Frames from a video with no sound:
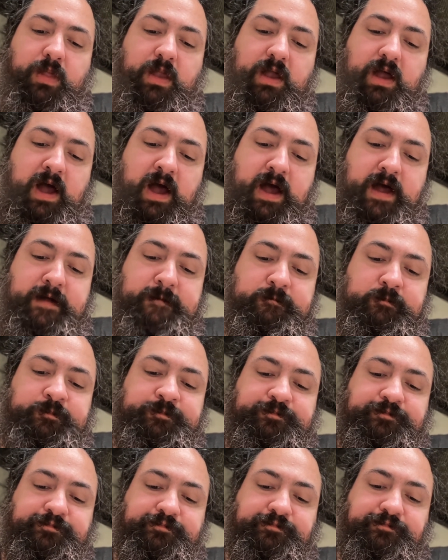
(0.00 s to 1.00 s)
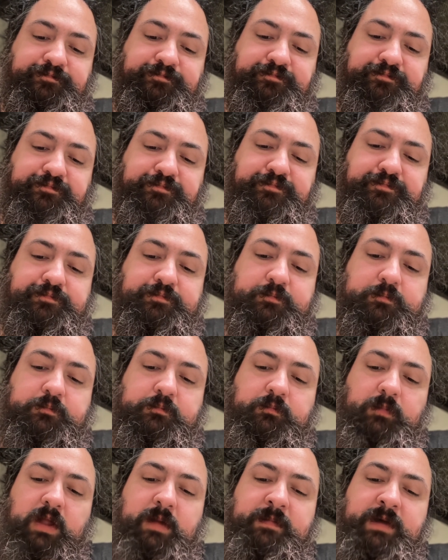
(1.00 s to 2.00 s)
I'm
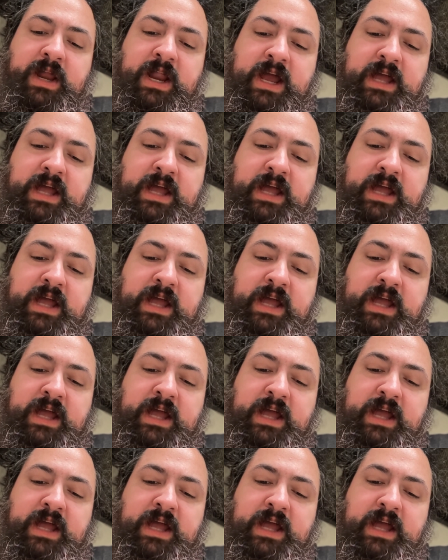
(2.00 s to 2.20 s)
gonna